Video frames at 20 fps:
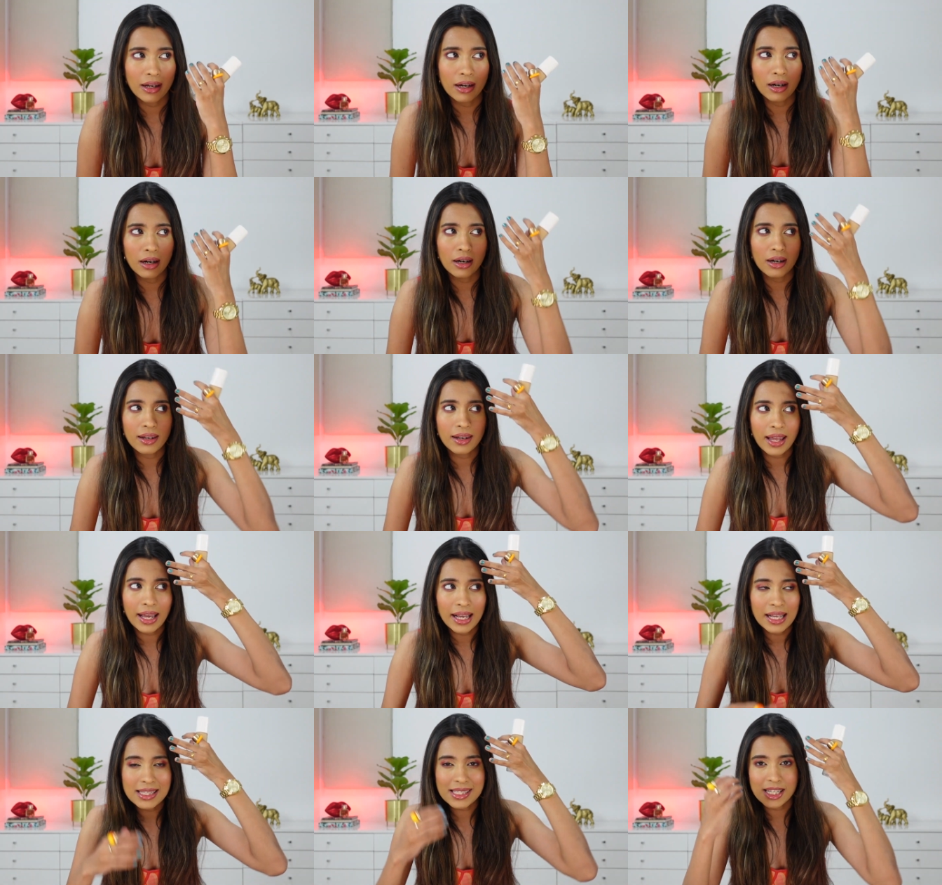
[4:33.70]

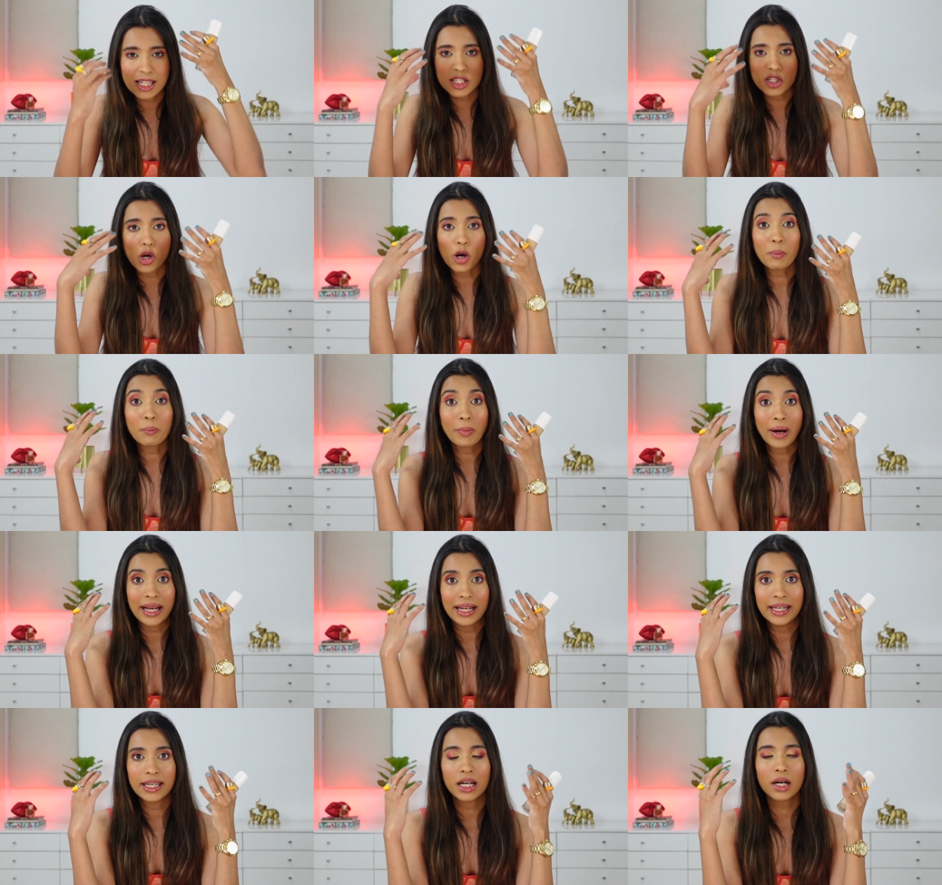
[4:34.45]
lines, and it's not
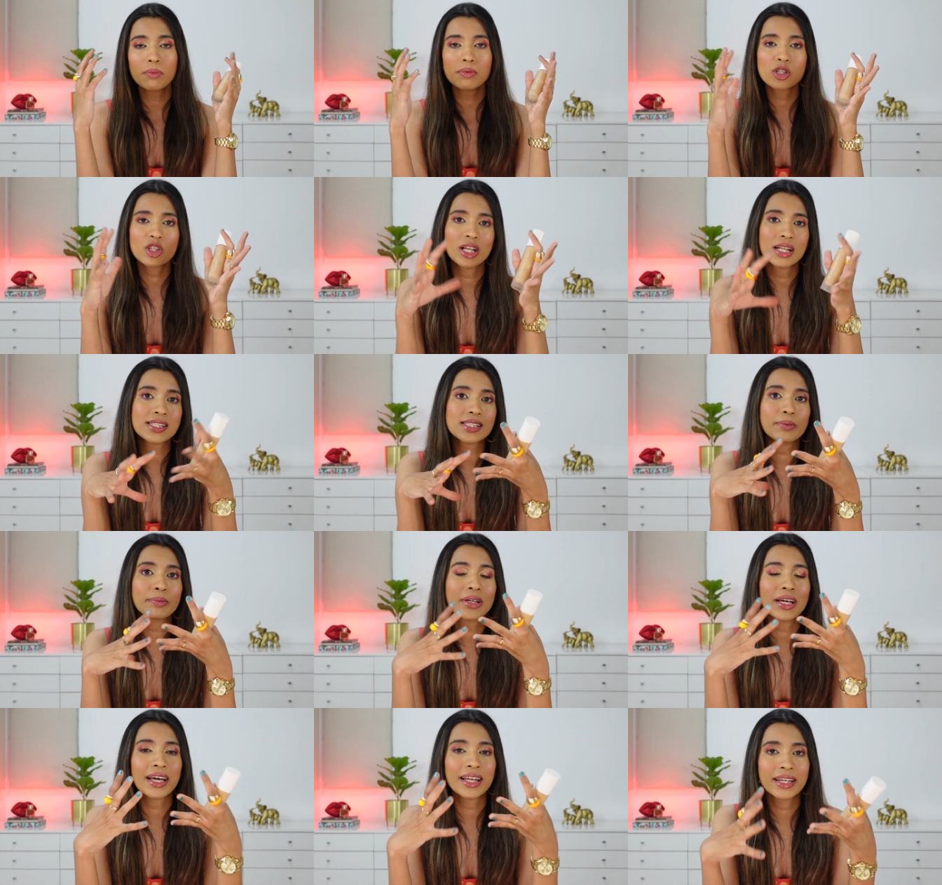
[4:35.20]
piling up. So that's
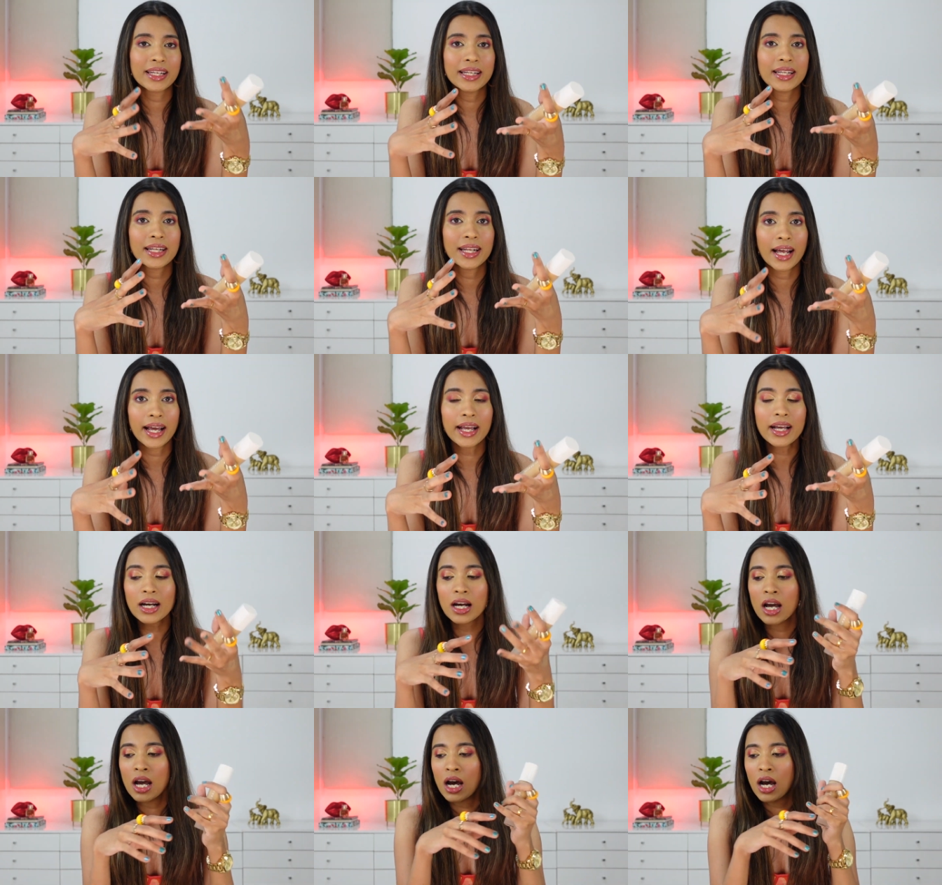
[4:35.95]
something I really
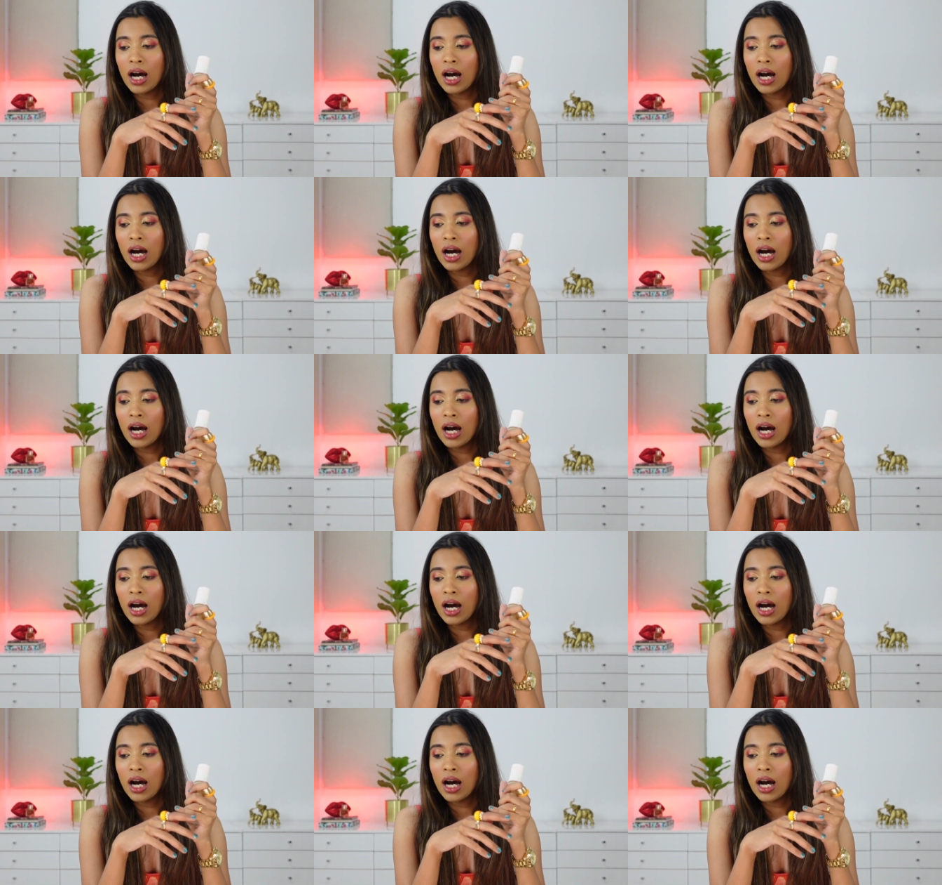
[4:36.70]
like.